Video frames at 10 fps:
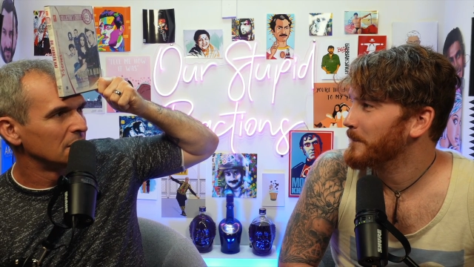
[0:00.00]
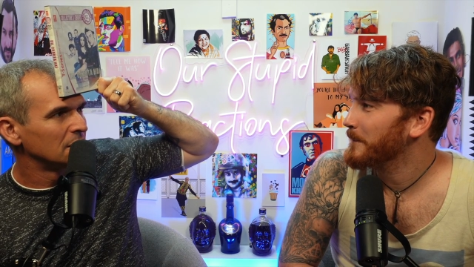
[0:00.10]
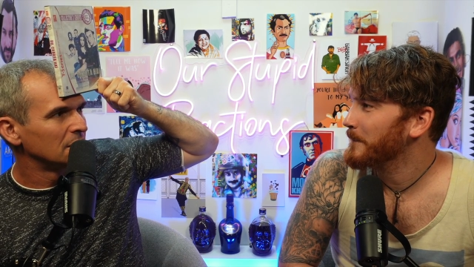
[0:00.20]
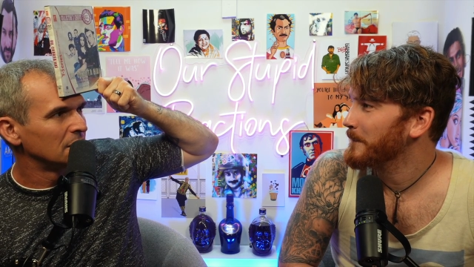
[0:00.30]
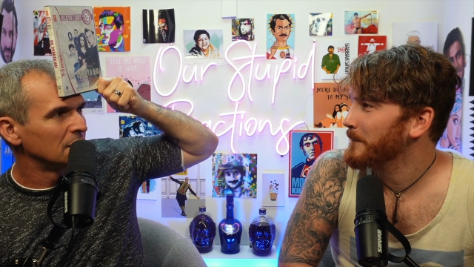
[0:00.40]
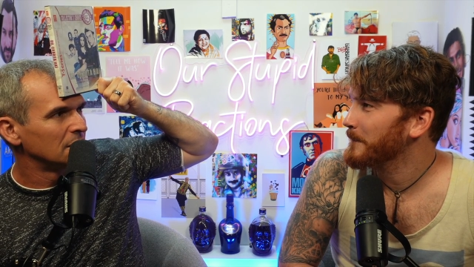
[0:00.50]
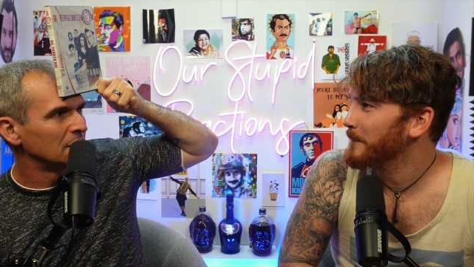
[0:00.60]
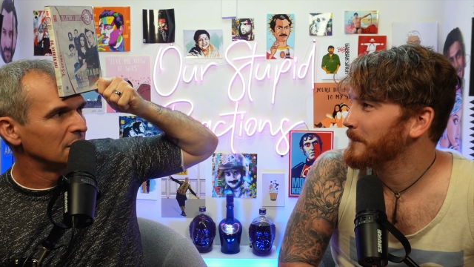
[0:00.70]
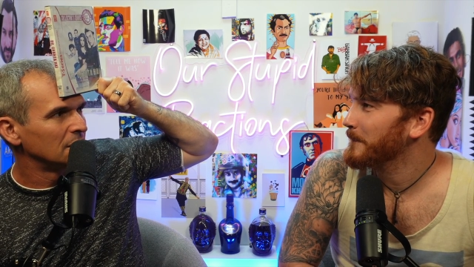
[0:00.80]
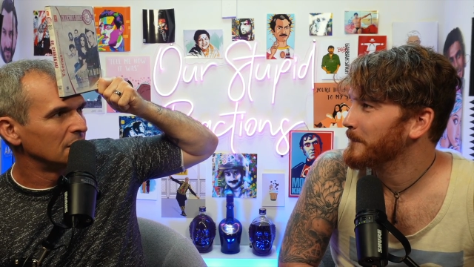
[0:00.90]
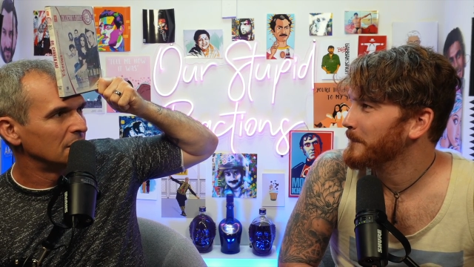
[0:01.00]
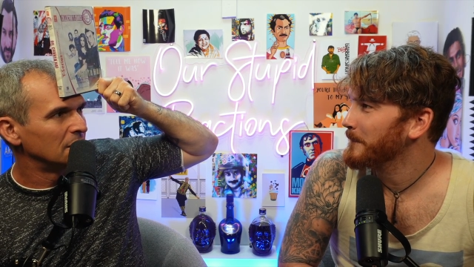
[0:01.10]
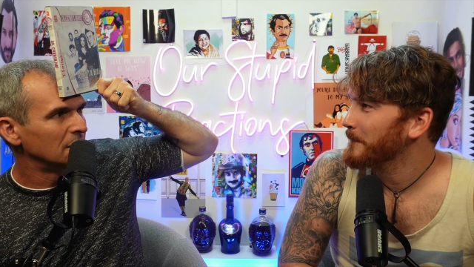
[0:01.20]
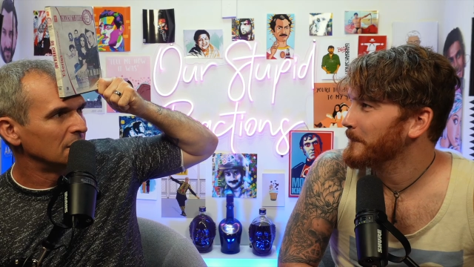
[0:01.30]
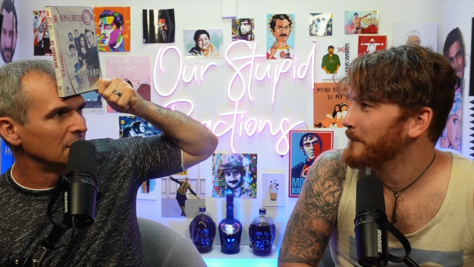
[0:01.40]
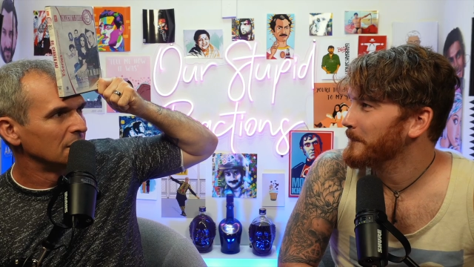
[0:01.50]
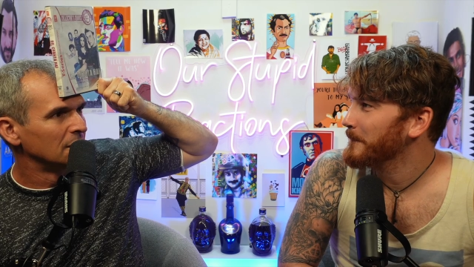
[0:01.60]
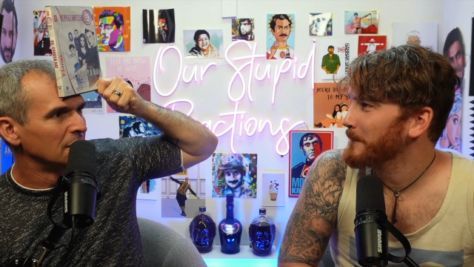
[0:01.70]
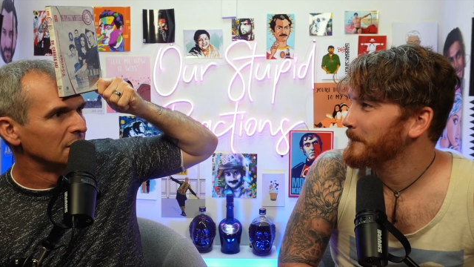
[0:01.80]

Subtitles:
Nobody speaks.